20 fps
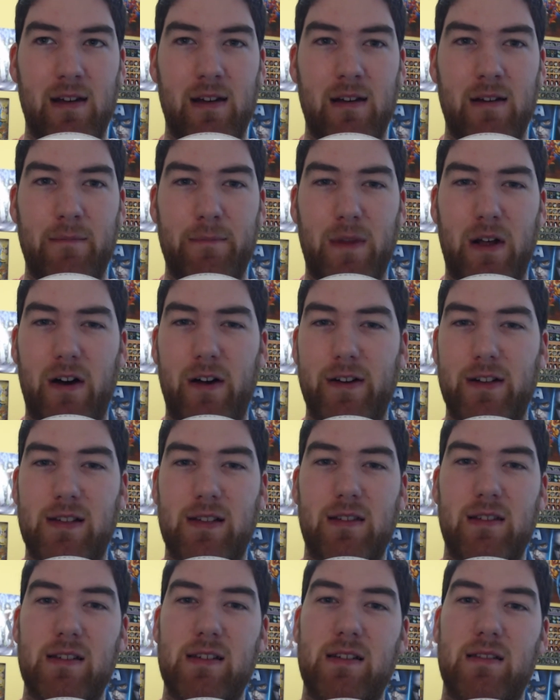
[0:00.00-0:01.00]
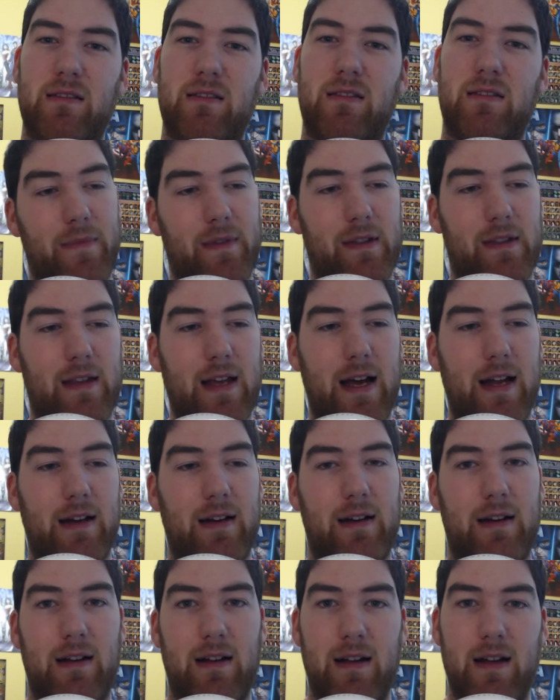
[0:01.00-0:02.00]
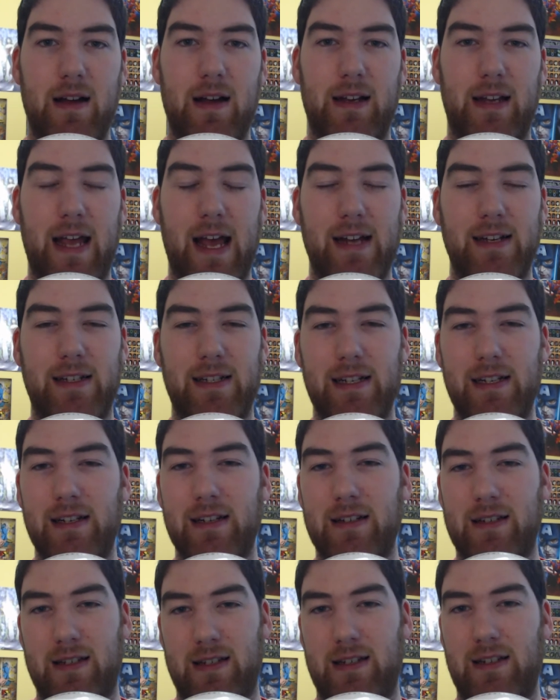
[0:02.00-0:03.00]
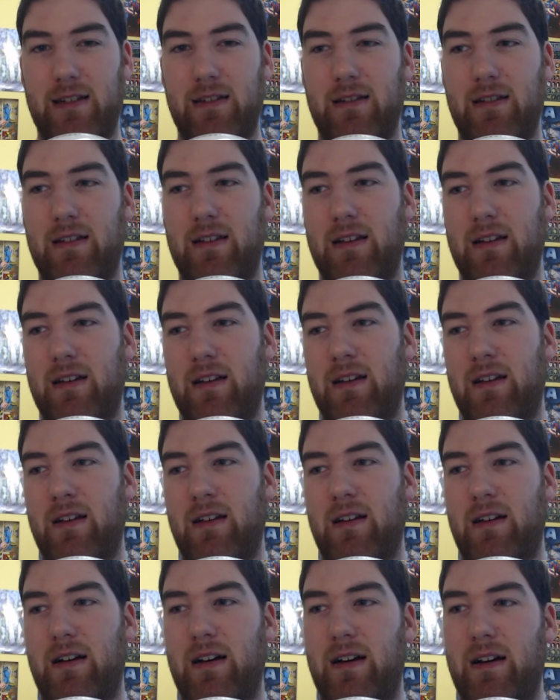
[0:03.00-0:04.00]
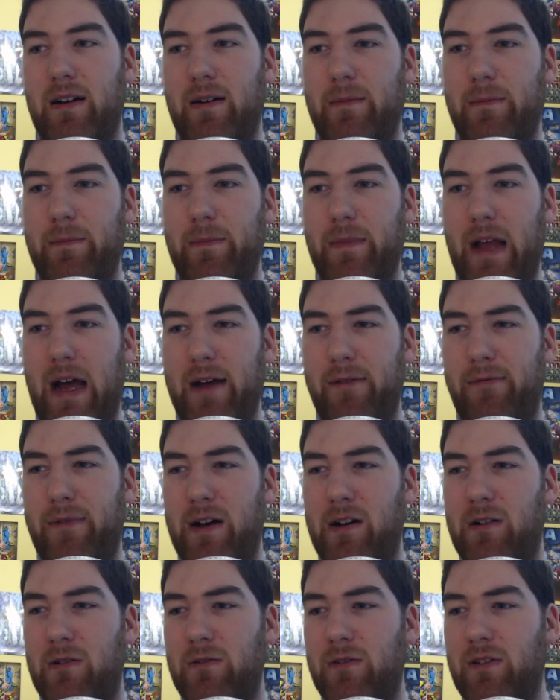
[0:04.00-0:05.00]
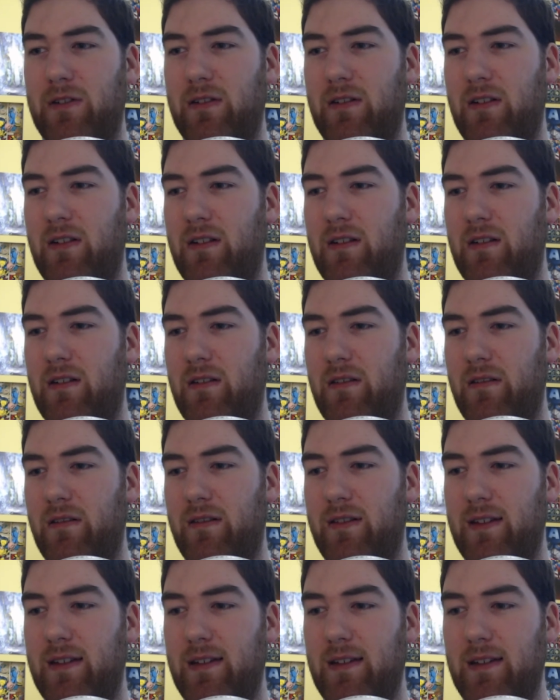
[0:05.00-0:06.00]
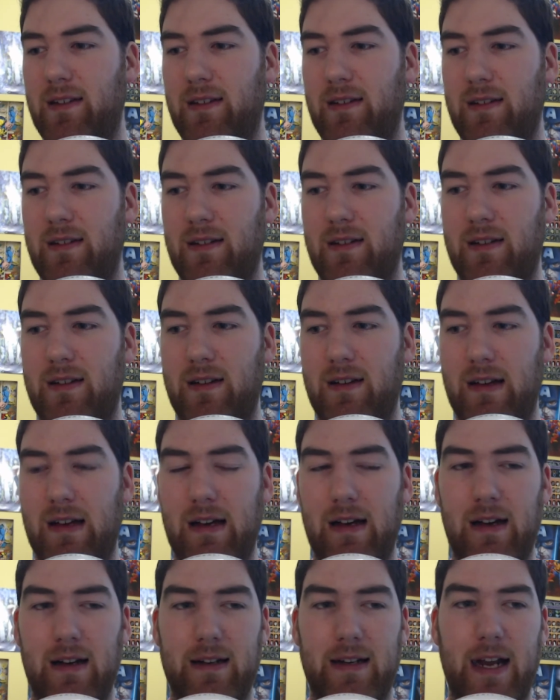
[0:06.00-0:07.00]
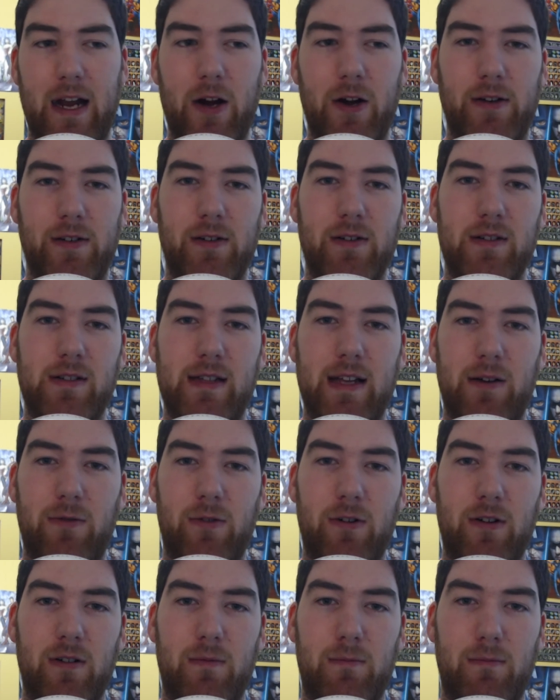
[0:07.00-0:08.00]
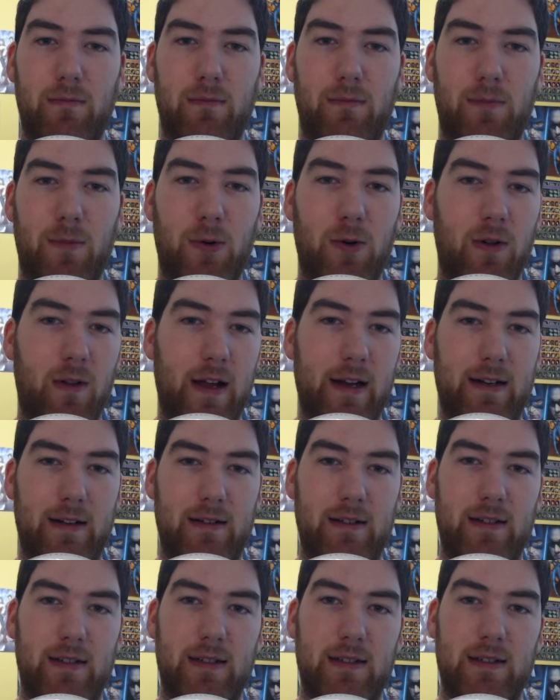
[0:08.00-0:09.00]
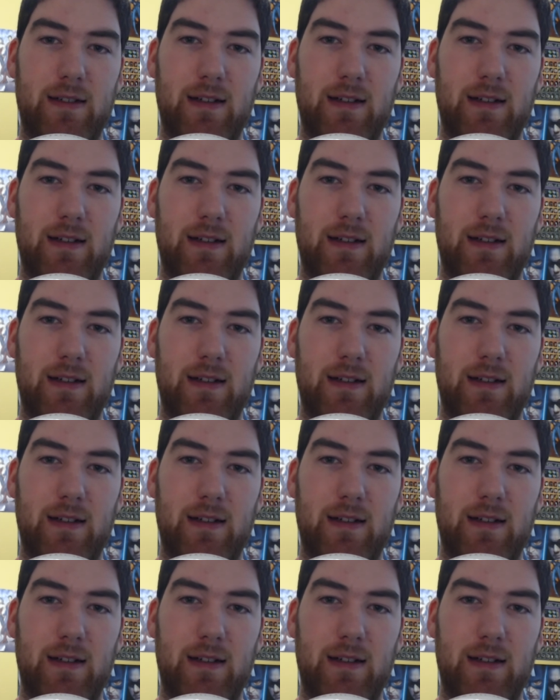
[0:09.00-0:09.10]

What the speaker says: honestly, that cantina scene, I found the characters that were more likely